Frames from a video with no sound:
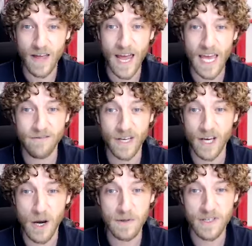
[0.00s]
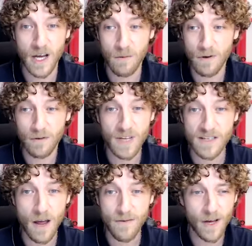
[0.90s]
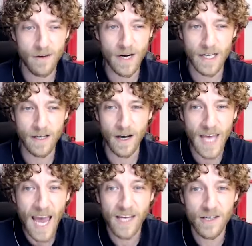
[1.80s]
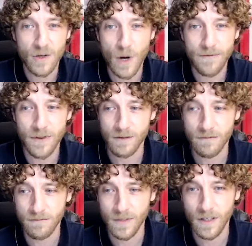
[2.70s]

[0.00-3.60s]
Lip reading: that evening, I was like, well, there's nothing I can do other than